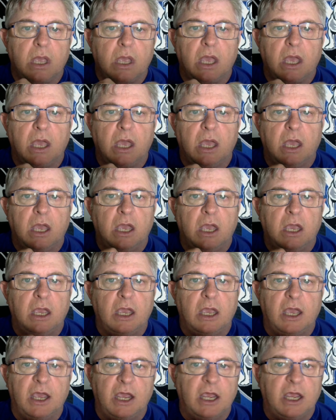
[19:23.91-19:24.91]

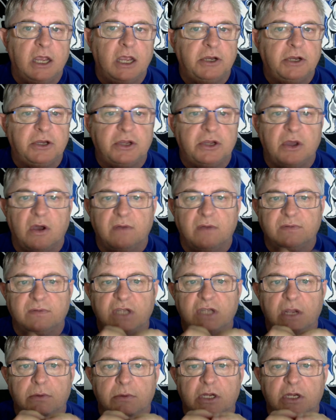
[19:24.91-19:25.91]
And
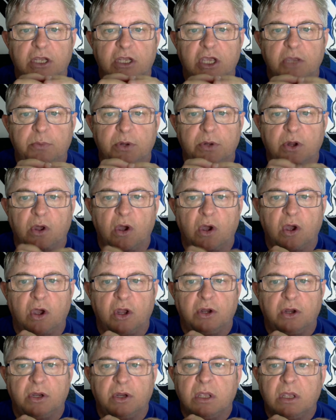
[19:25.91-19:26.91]
obviously I'm going to keep an eye
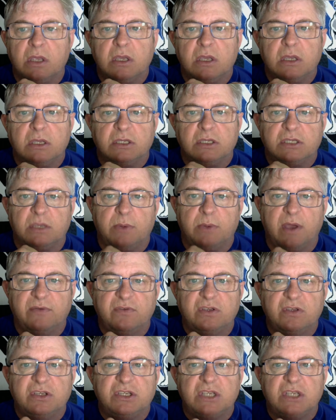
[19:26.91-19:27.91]
on some
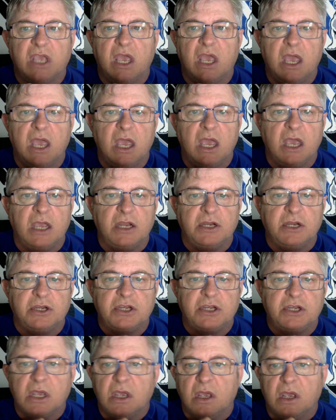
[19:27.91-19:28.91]
others,
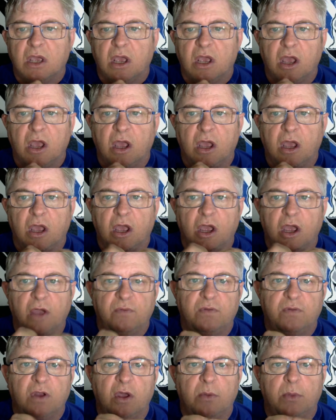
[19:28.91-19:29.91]
and
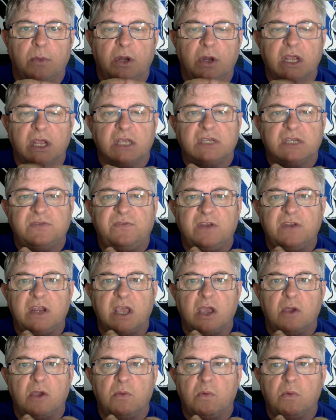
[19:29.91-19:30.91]
hopefully on my next
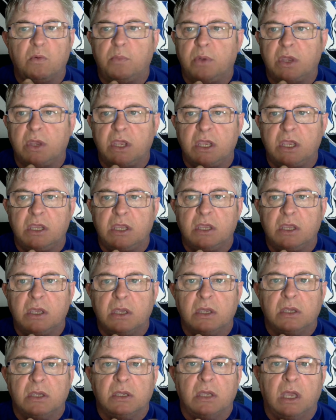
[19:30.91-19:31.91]
video will be
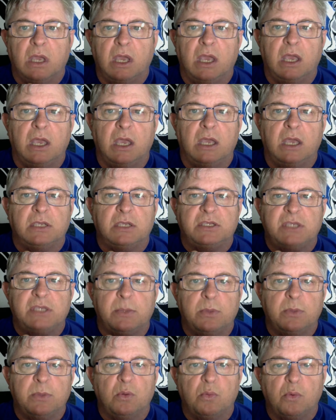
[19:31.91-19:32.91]

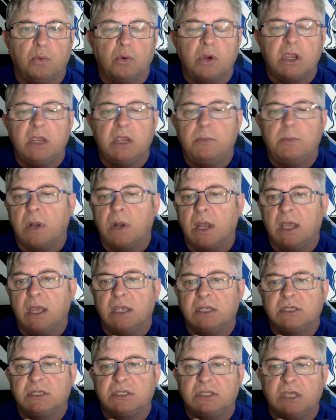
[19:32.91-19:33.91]
some of the rookie
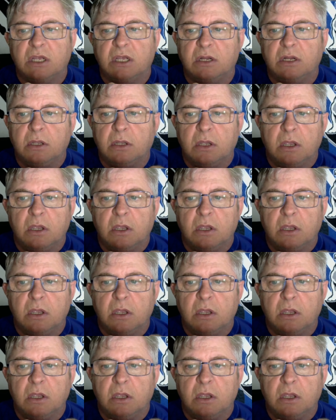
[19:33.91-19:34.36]
players that